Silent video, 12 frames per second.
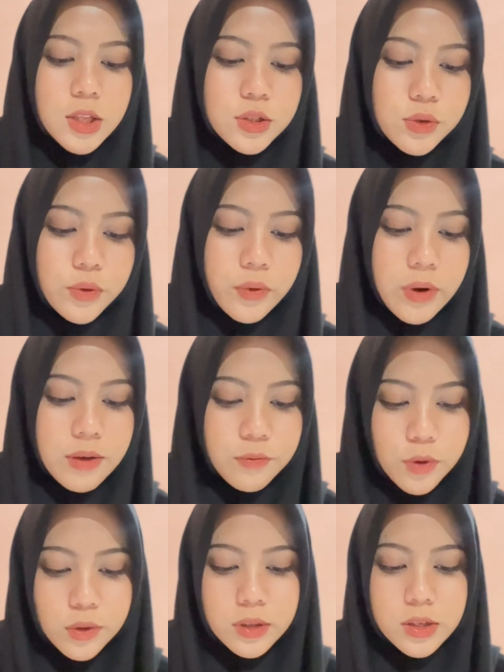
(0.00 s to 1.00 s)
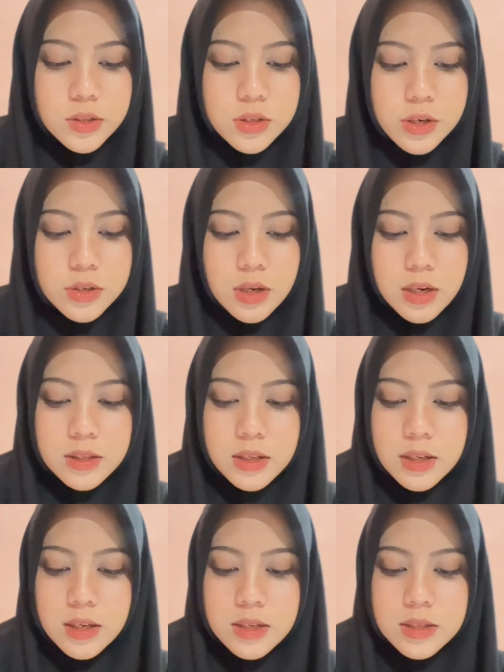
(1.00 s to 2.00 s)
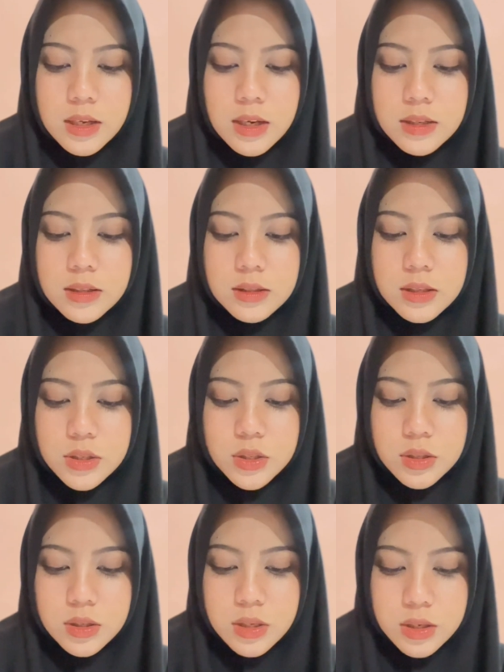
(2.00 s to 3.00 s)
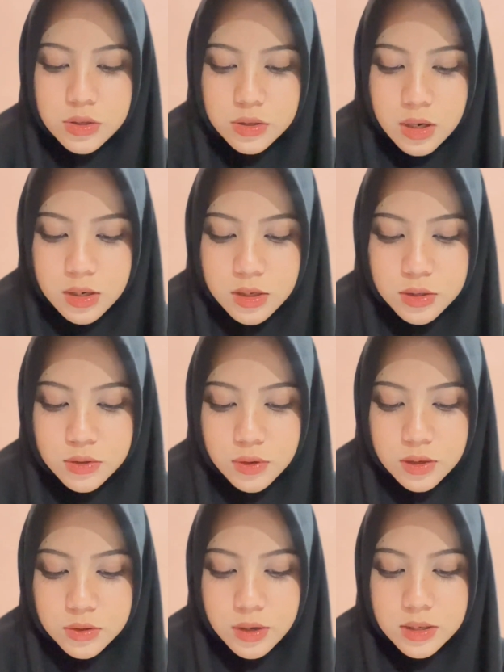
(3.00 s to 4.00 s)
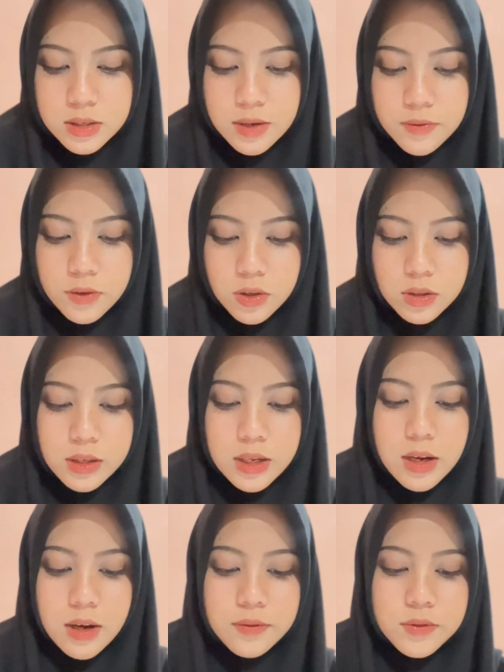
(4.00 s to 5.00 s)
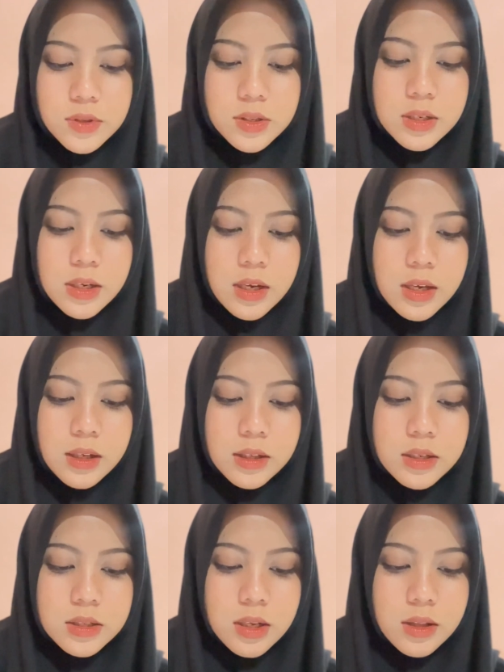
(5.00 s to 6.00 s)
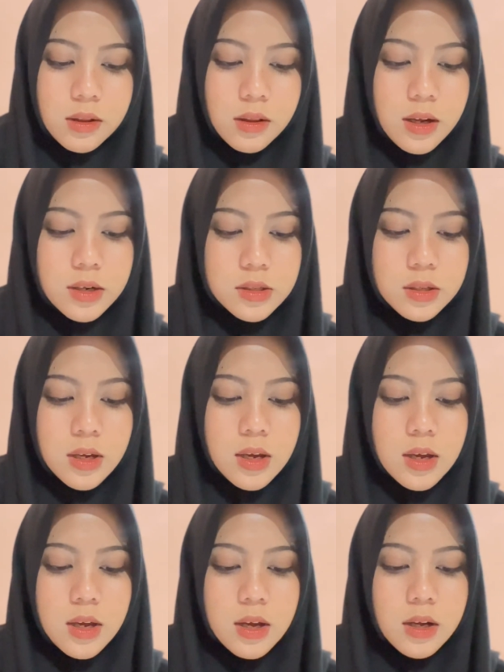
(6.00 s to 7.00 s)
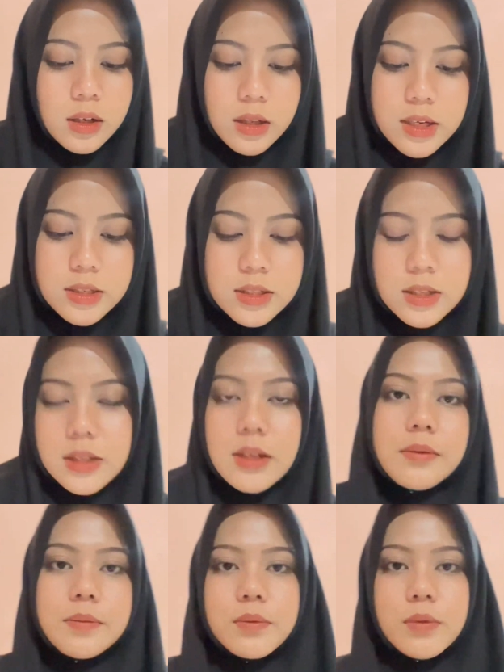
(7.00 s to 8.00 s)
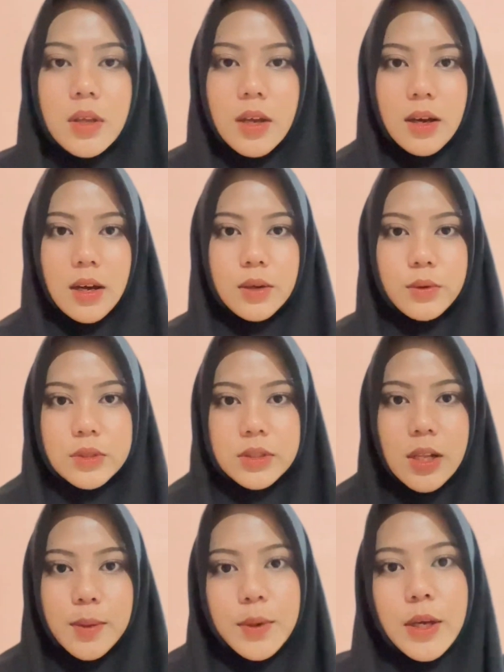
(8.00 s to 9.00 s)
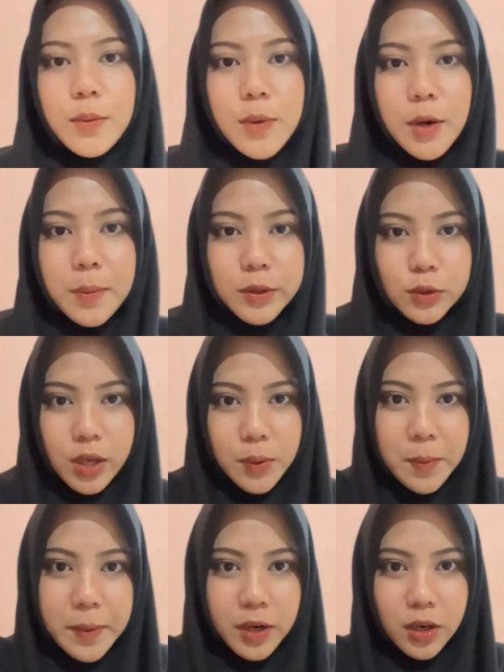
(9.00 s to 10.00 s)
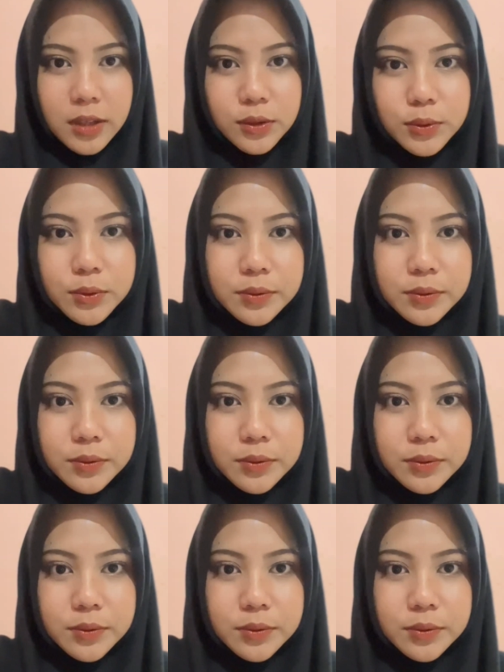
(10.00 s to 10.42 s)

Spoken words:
to review teacher strategies in this study to address difficulty of teaching English in large class setting. Wassalamualaikum warahmatullahi wabarakatuh.